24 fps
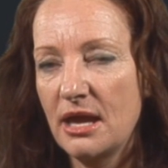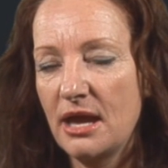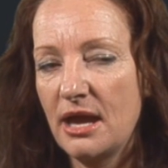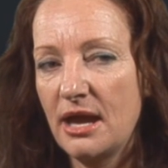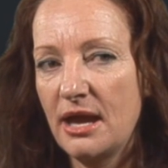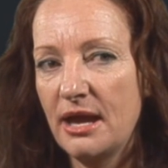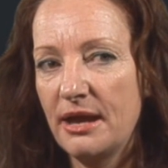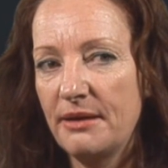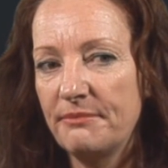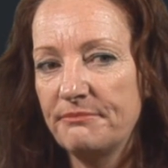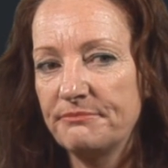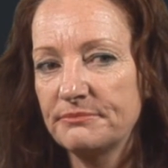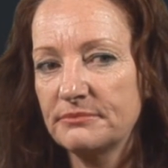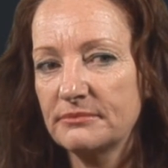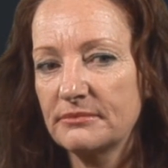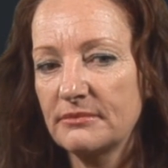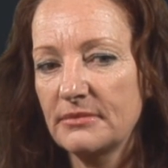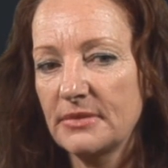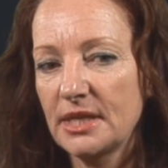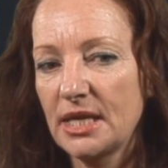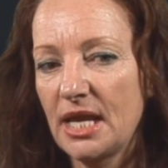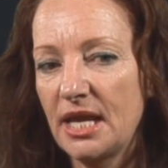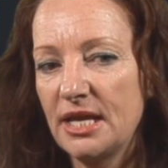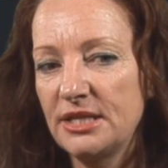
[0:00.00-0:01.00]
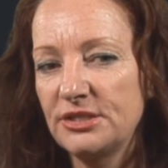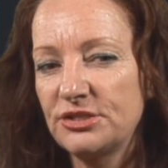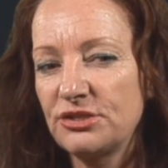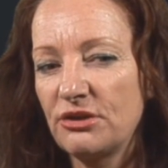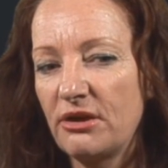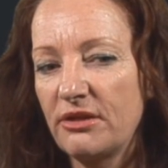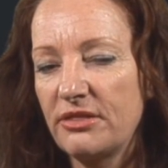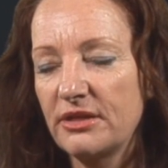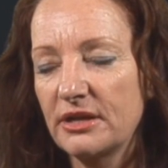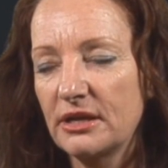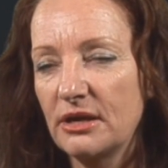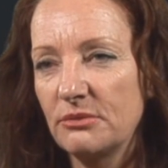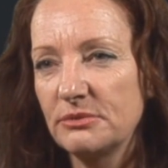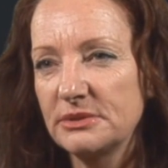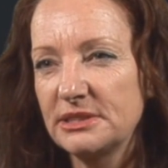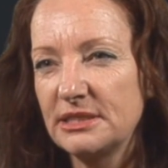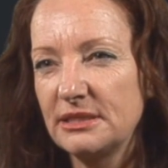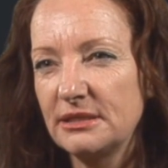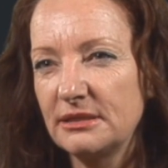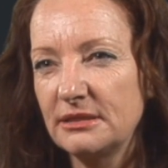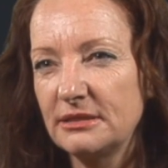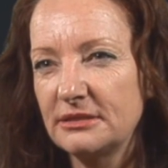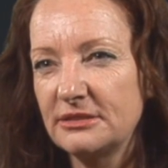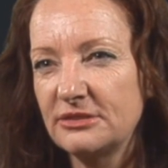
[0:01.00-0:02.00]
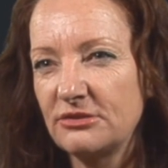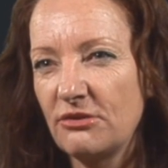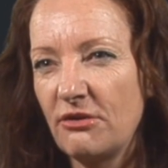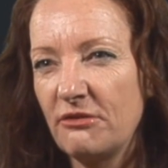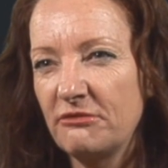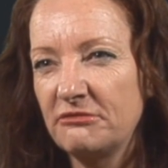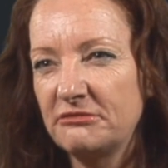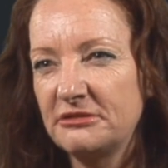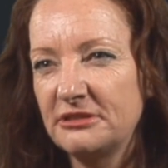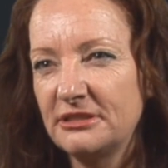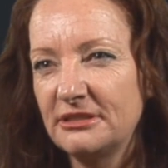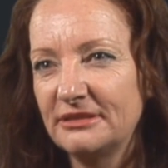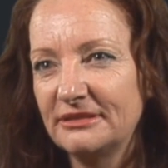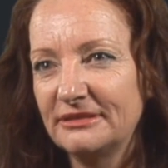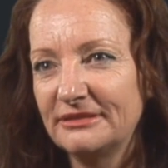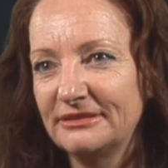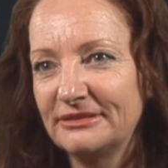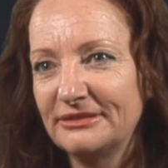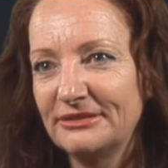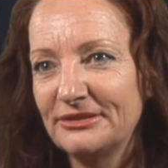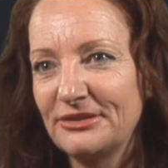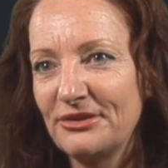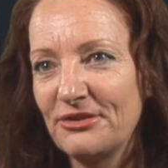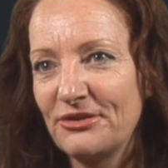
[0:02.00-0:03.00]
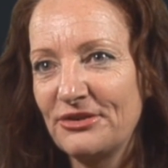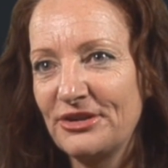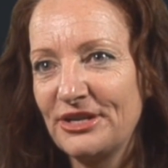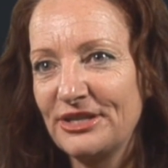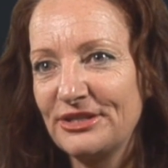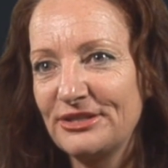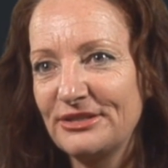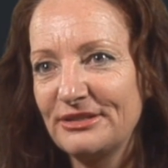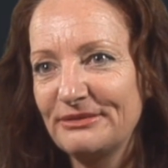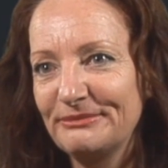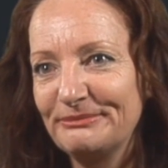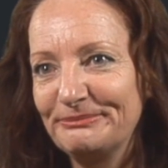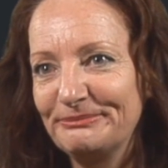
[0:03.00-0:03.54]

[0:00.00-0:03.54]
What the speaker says: And so I think I was a little soft on it.